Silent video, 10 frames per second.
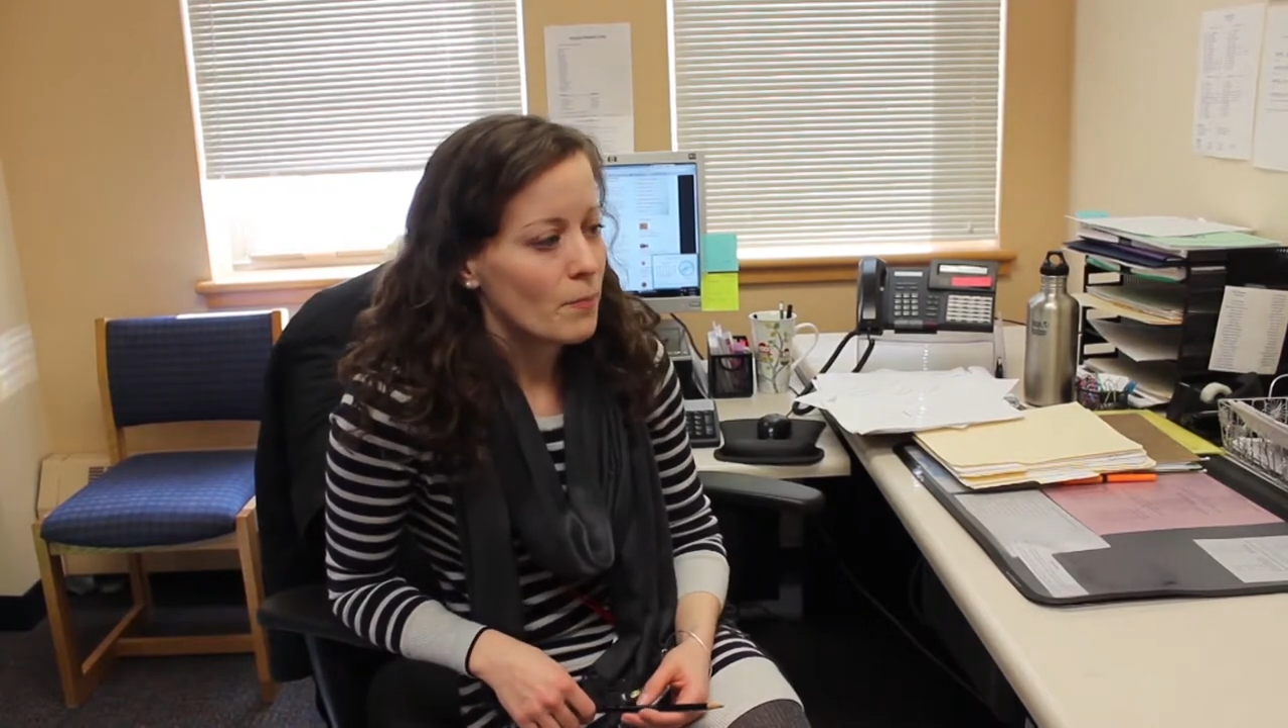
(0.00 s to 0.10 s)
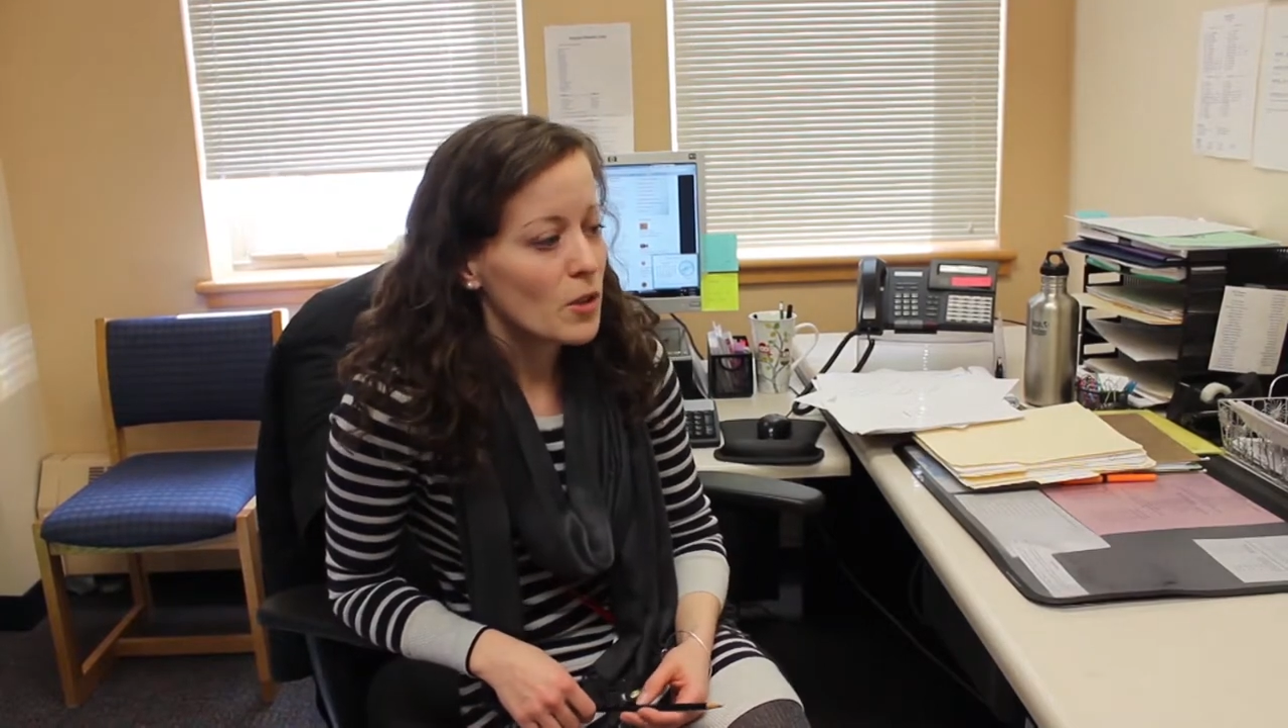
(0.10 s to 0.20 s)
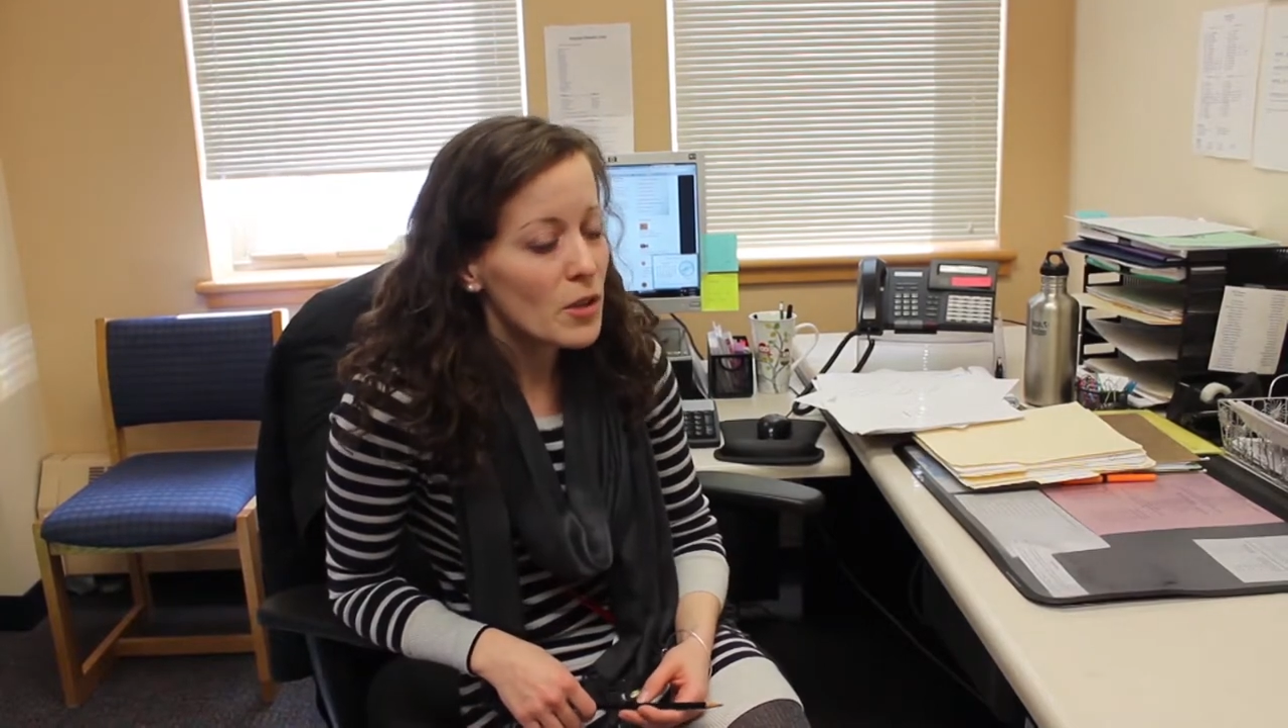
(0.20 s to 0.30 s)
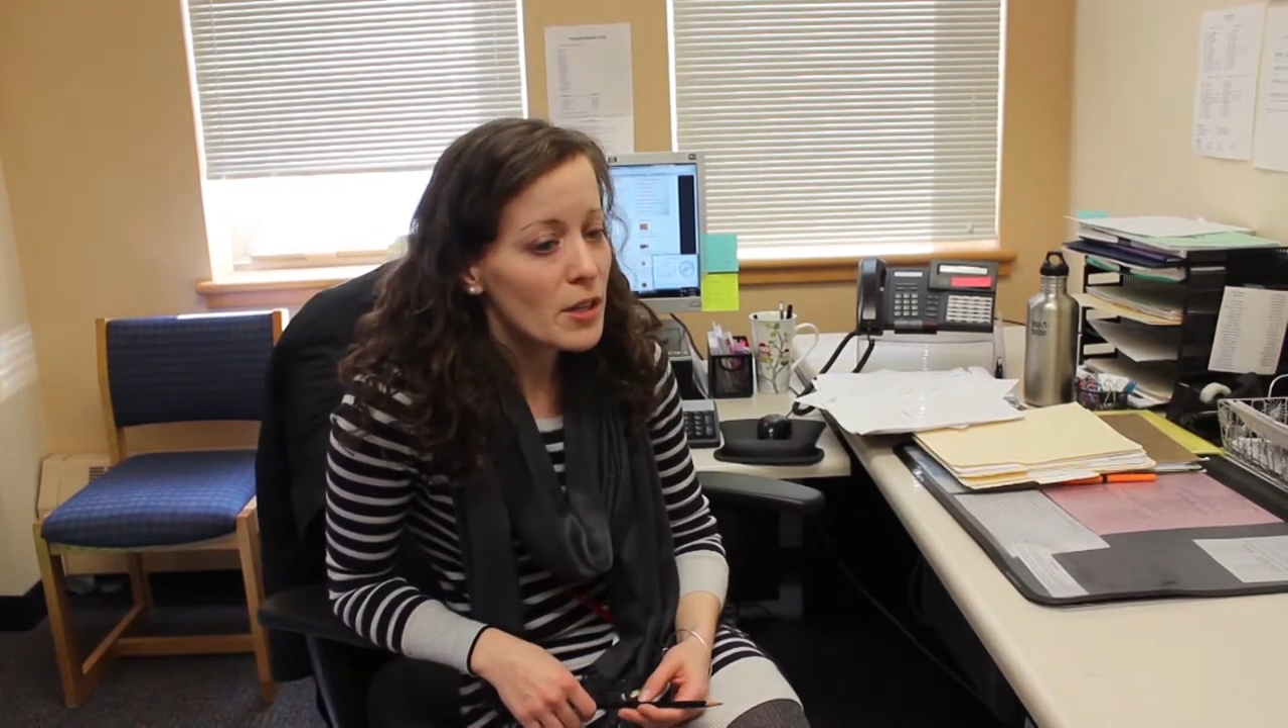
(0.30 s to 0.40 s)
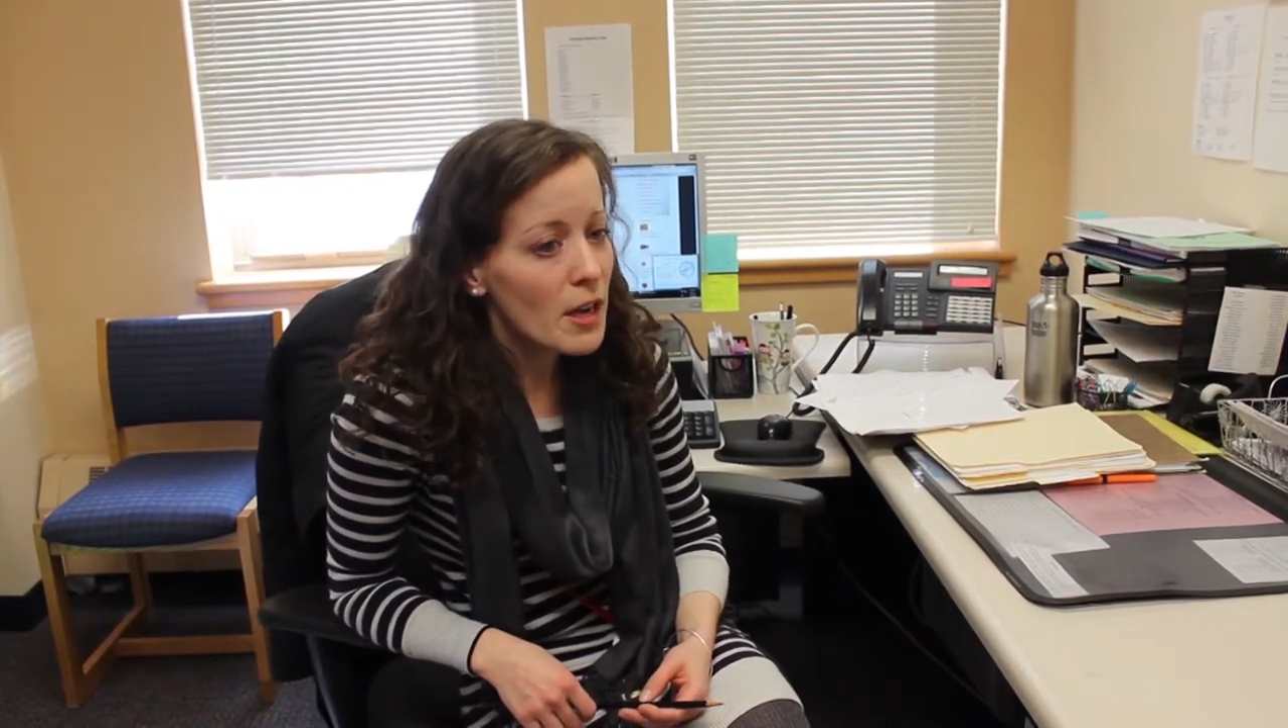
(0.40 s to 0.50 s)

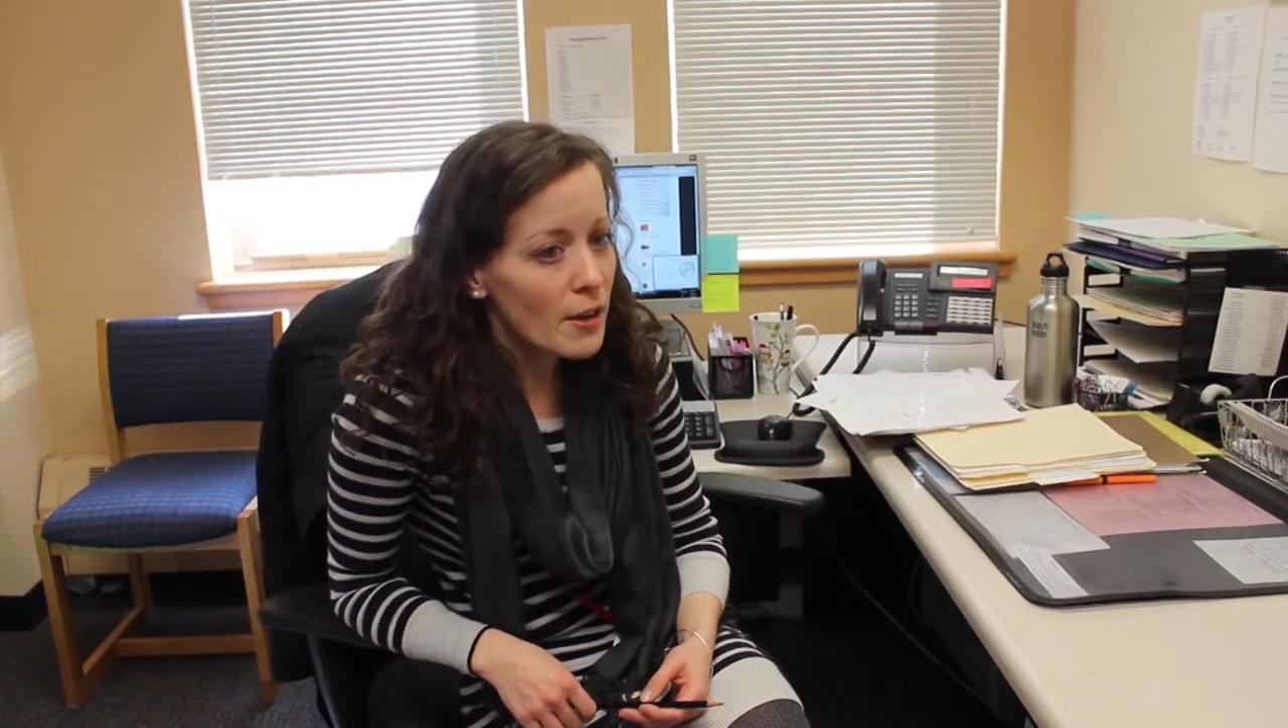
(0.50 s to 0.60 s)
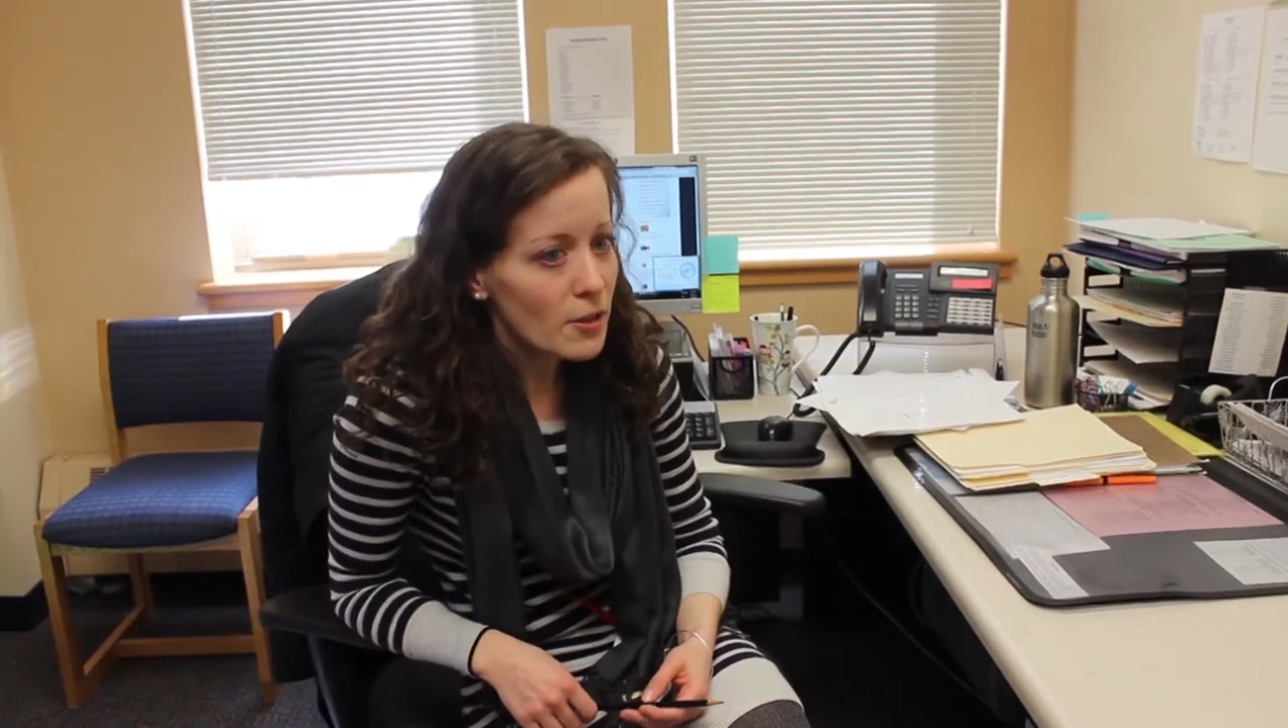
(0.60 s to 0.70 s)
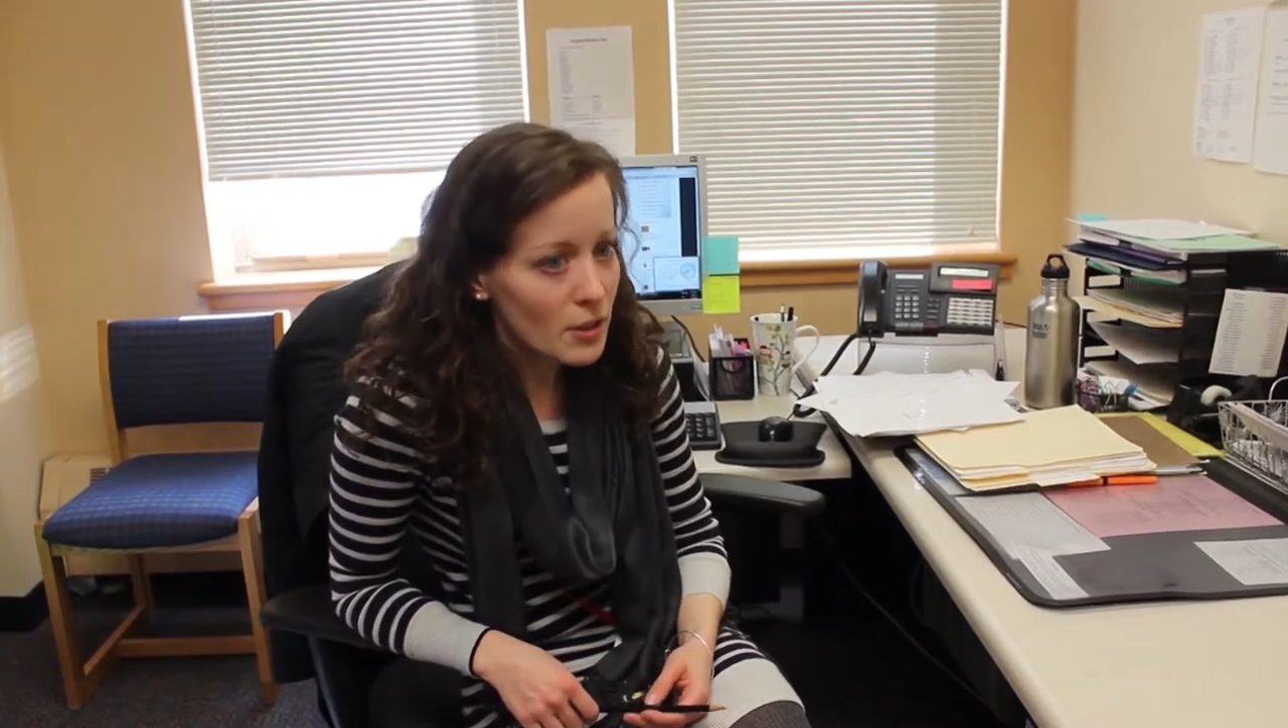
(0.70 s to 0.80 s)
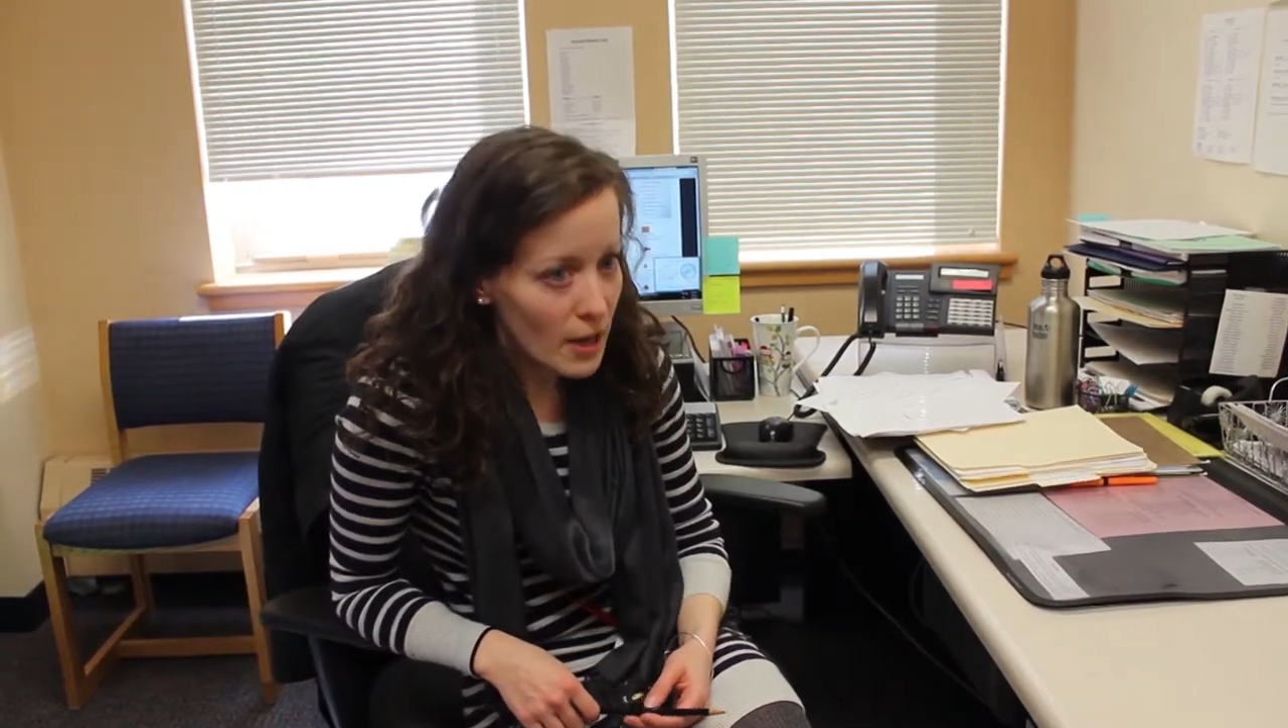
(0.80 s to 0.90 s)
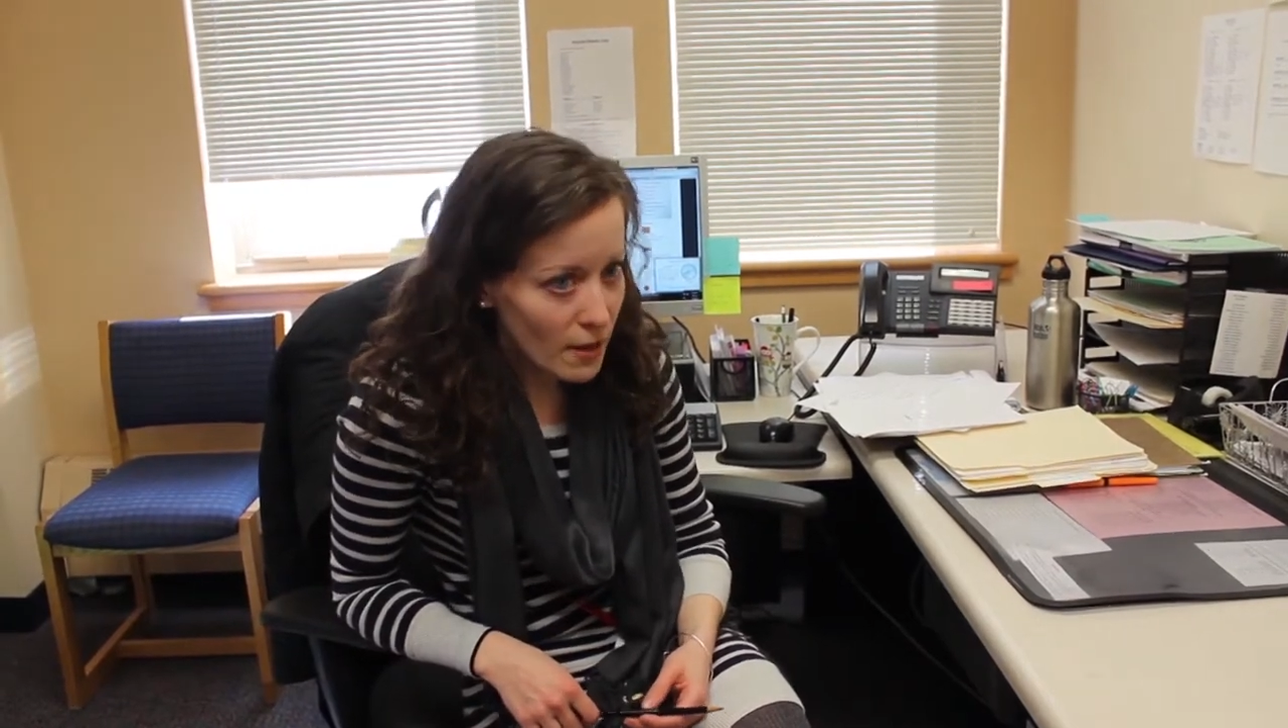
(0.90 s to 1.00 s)
You need to
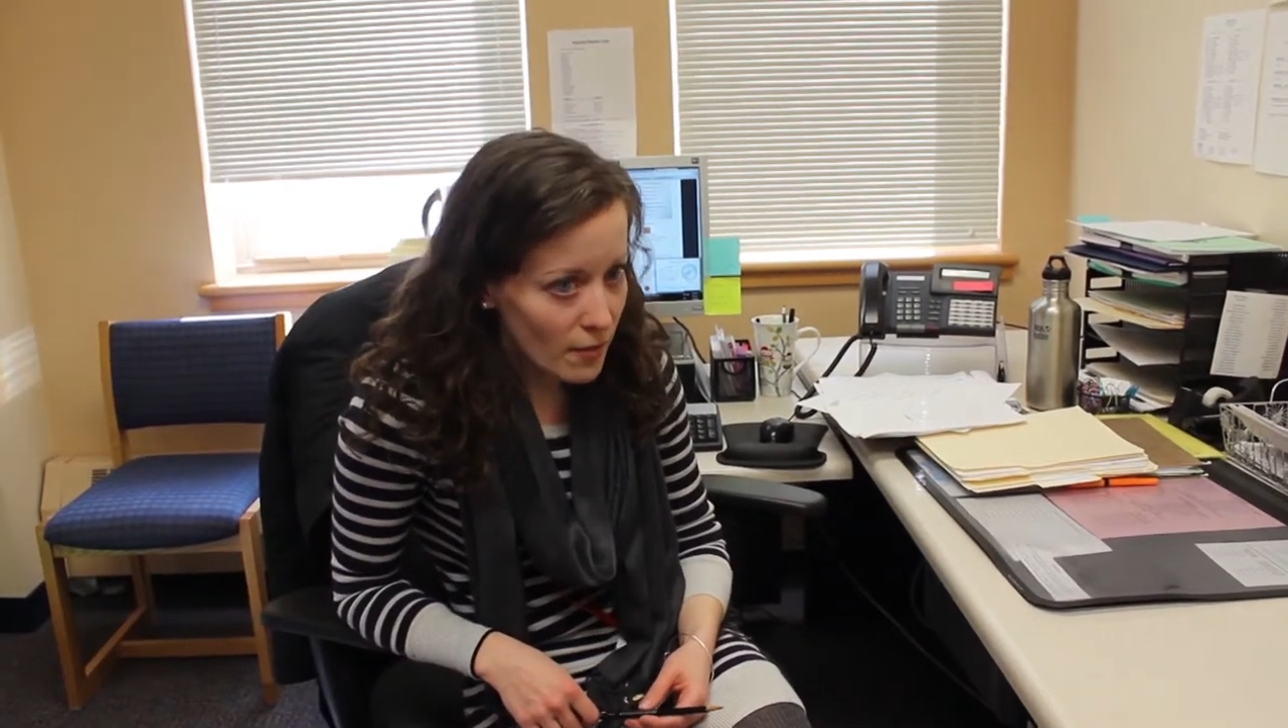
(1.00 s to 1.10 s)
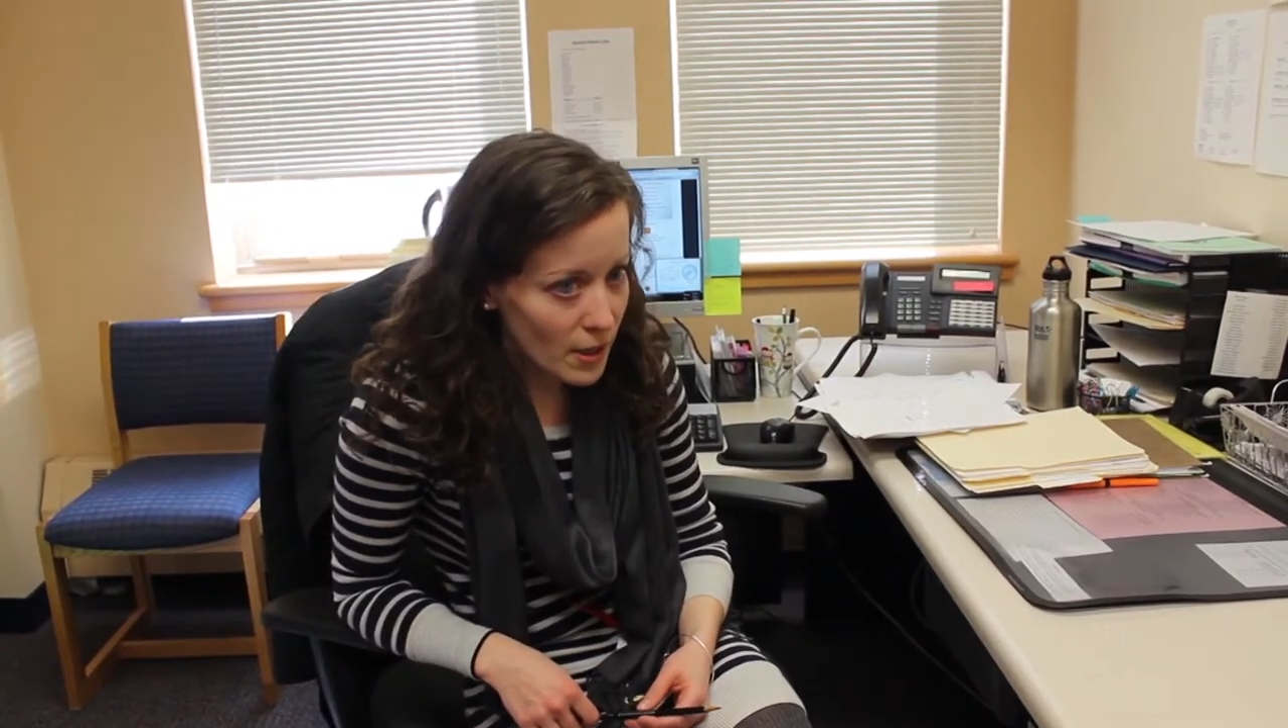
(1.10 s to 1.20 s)
understand,